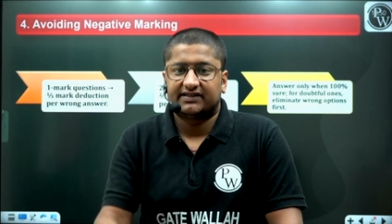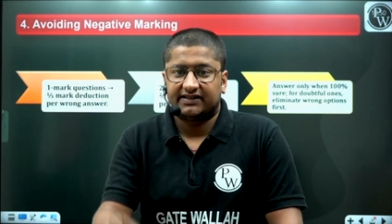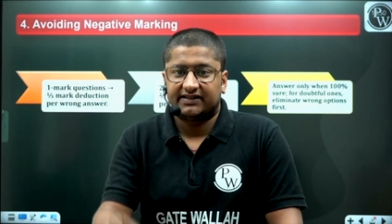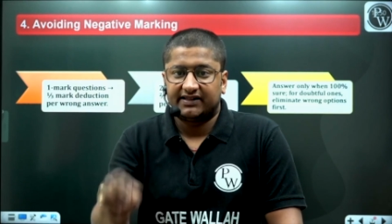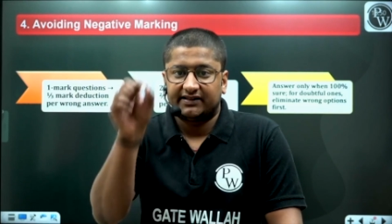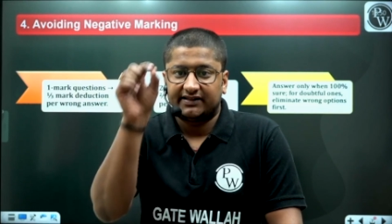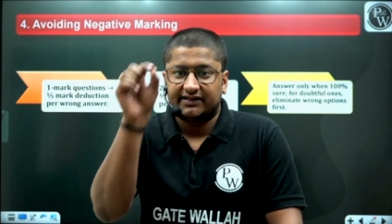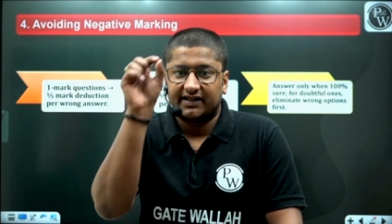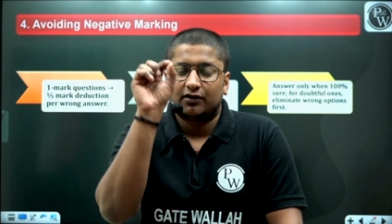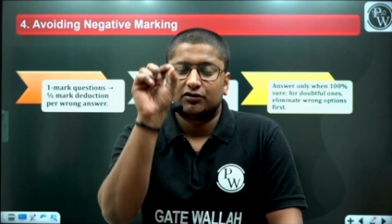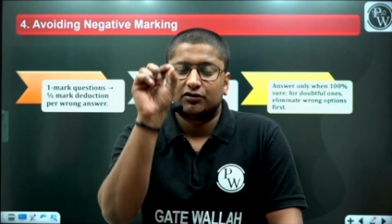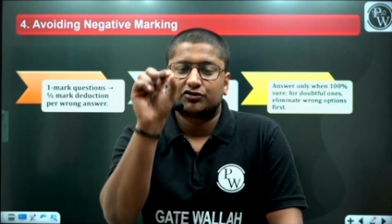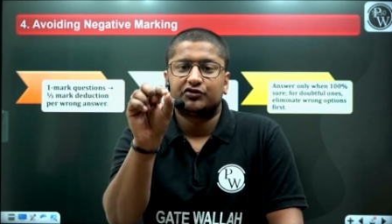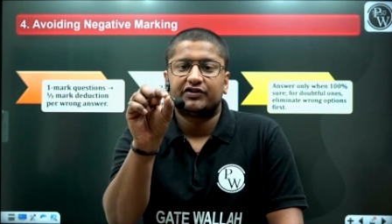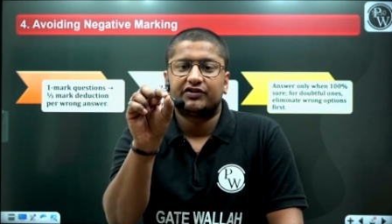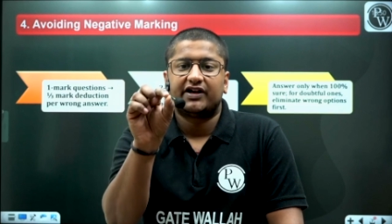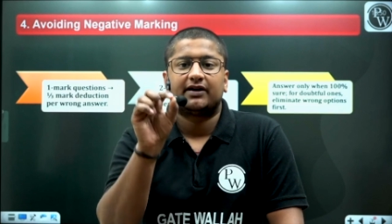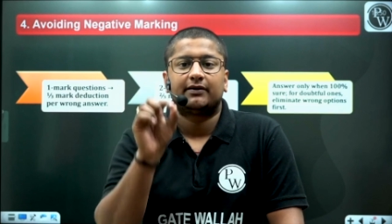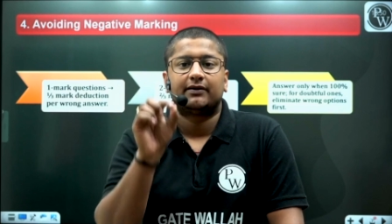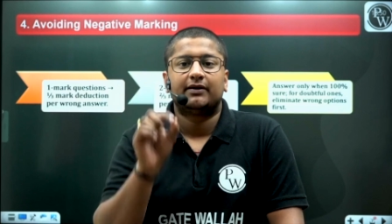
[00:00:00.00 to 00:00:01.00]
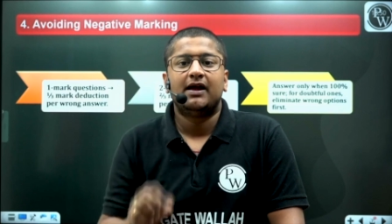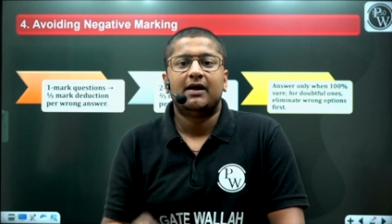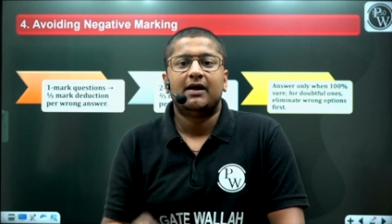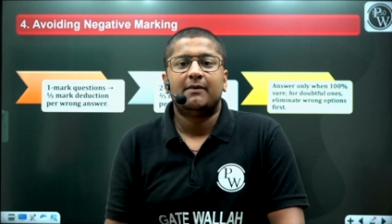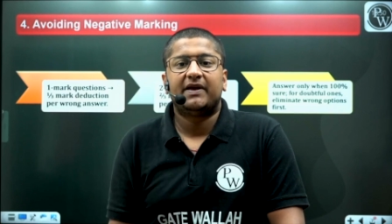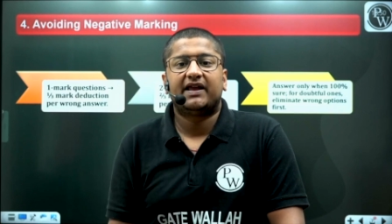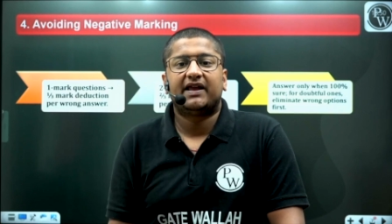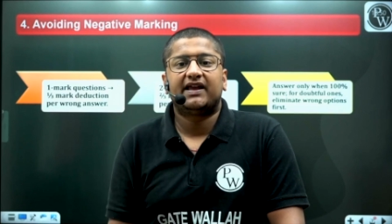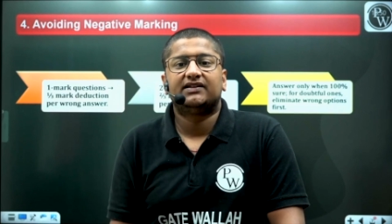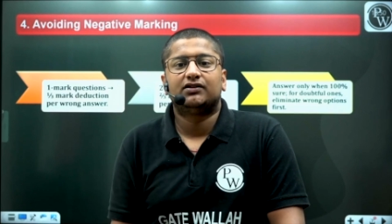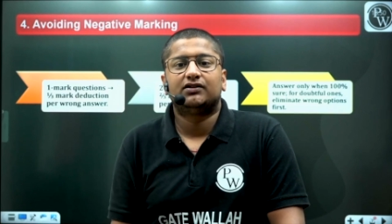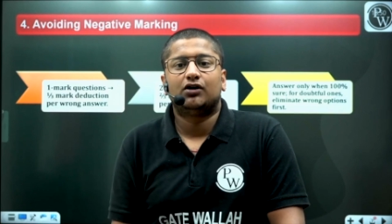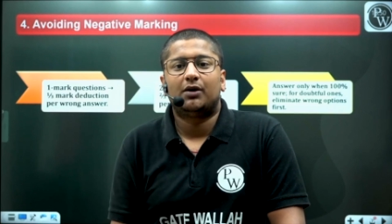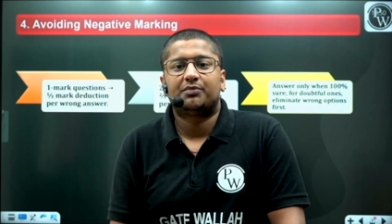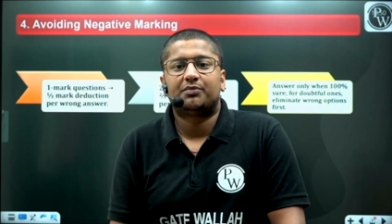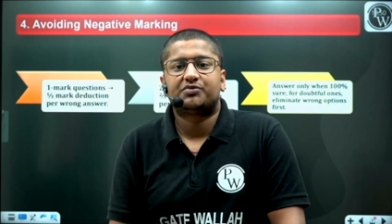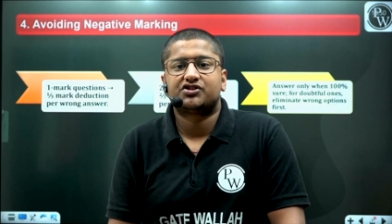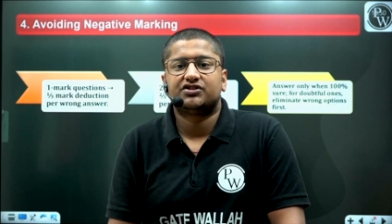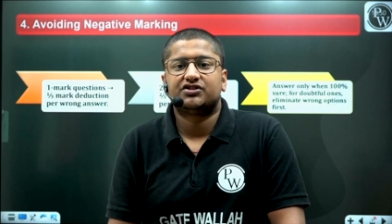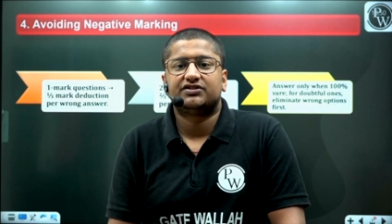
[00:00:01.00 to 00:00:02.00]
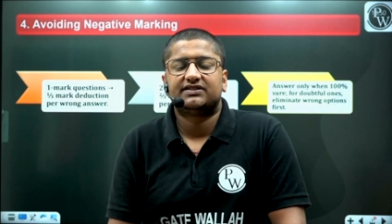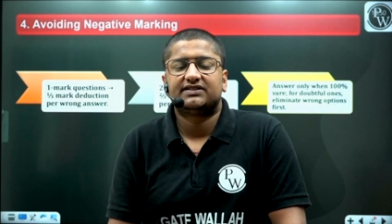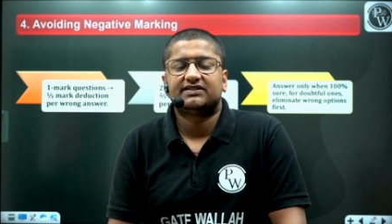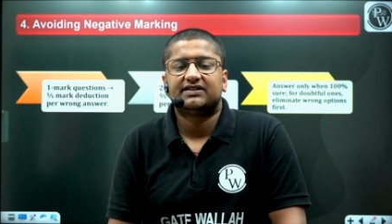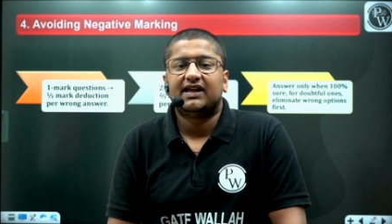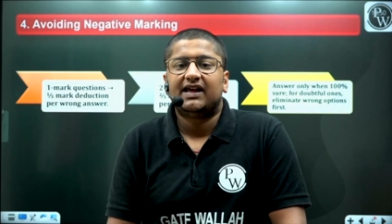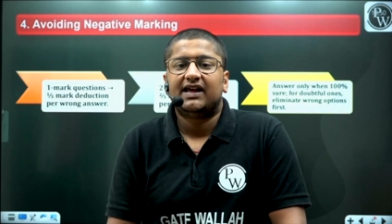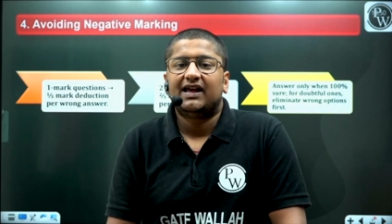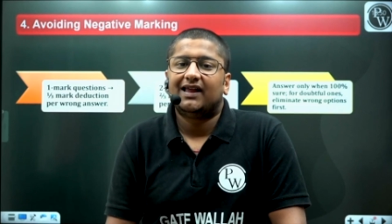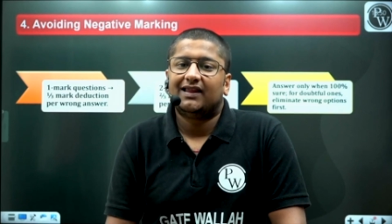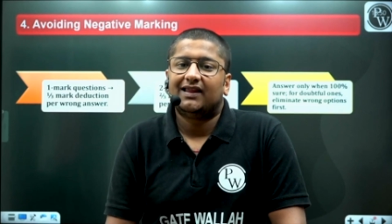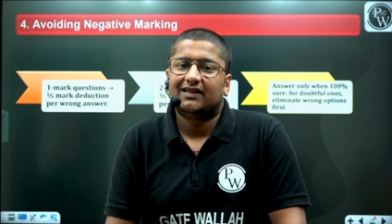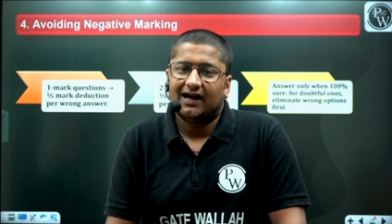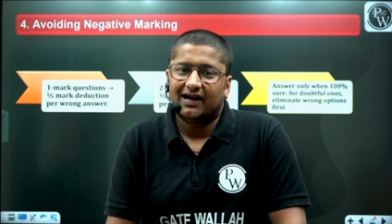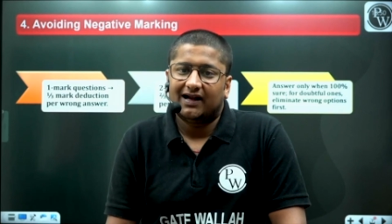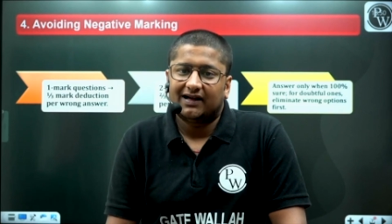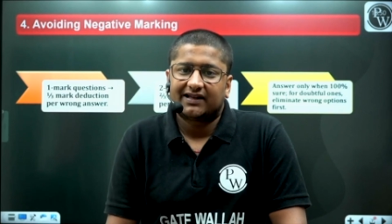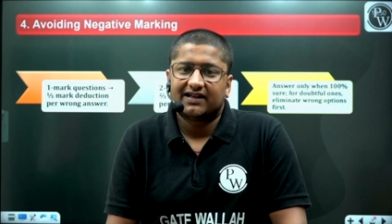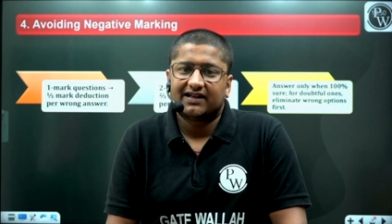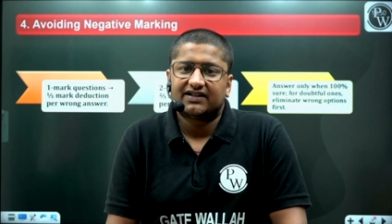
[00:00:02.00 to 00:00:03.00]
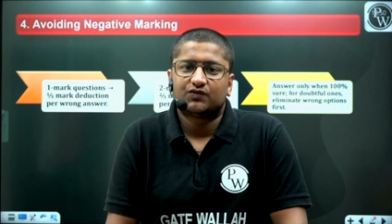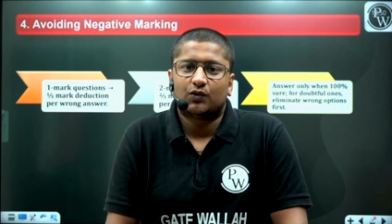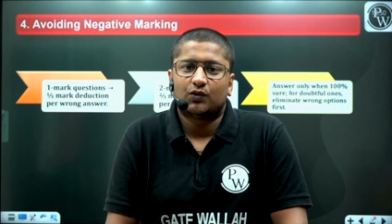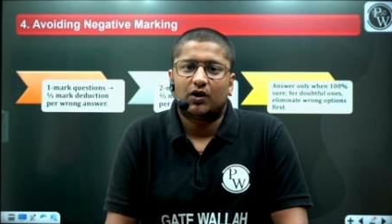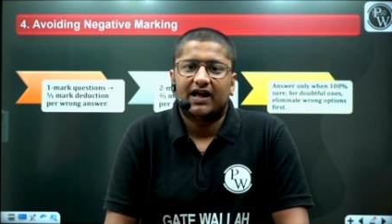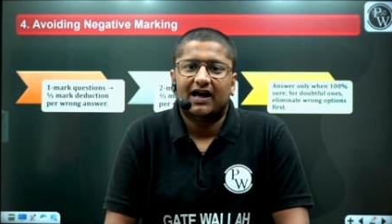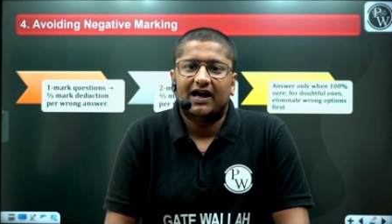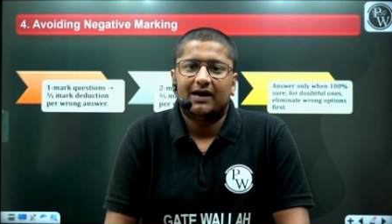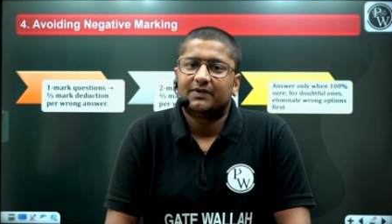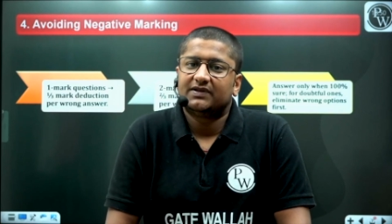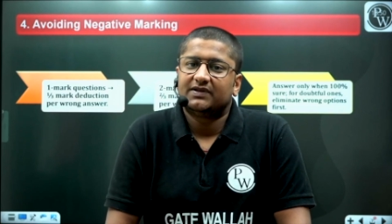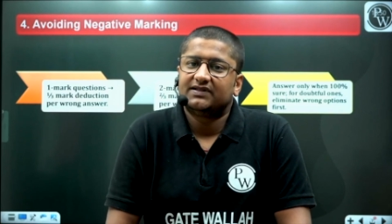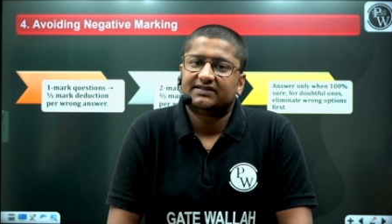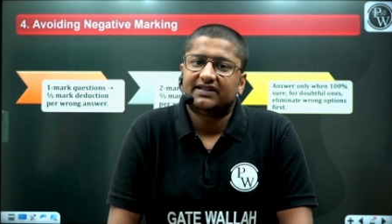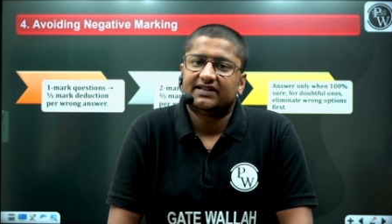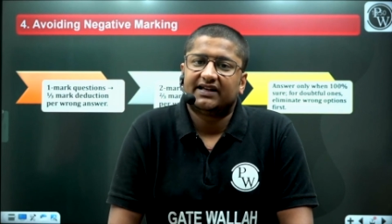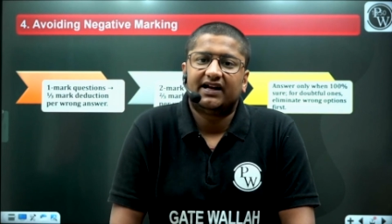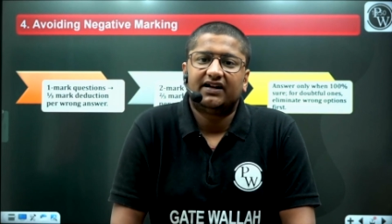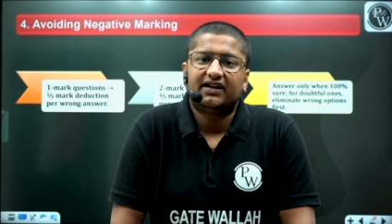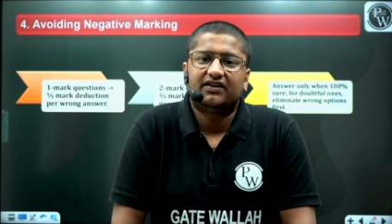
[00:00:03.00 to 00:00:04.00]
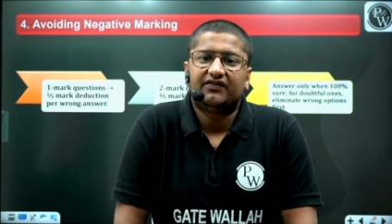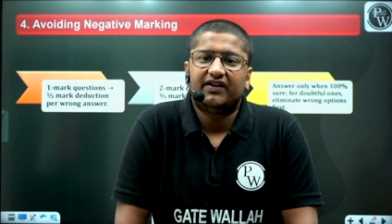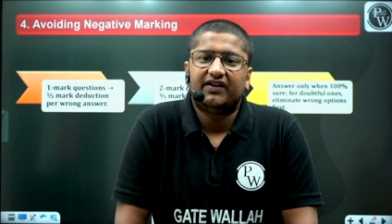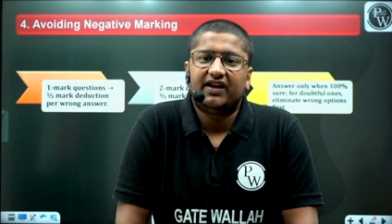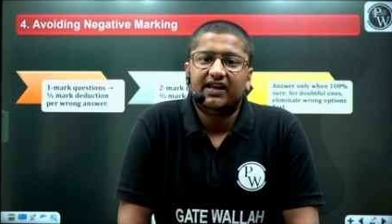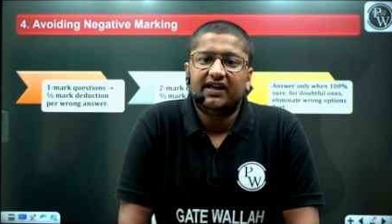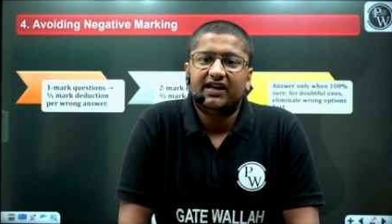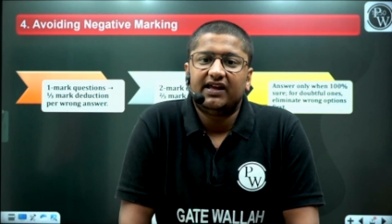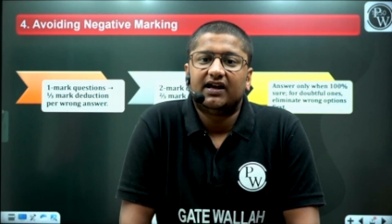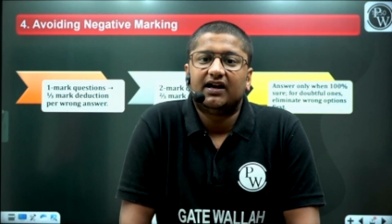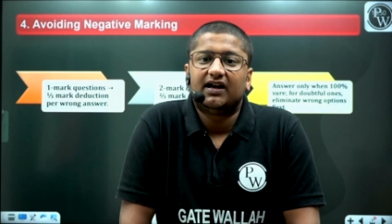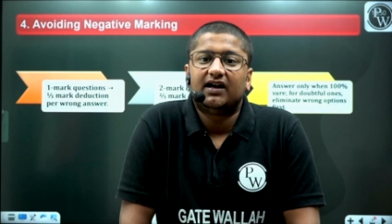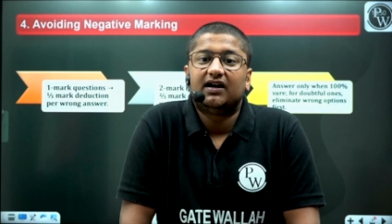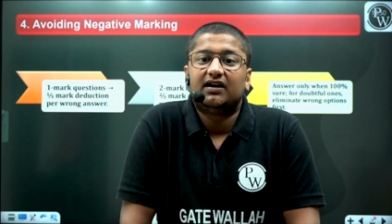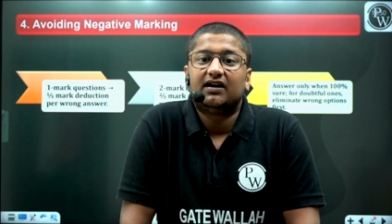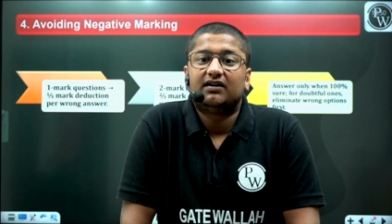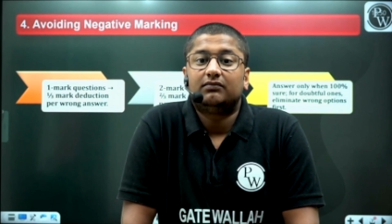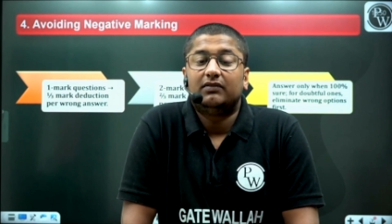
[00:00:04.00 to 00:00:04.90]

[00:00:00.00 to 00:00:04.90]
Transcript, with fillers: then also they are picking the options in that case what happens they get very uh,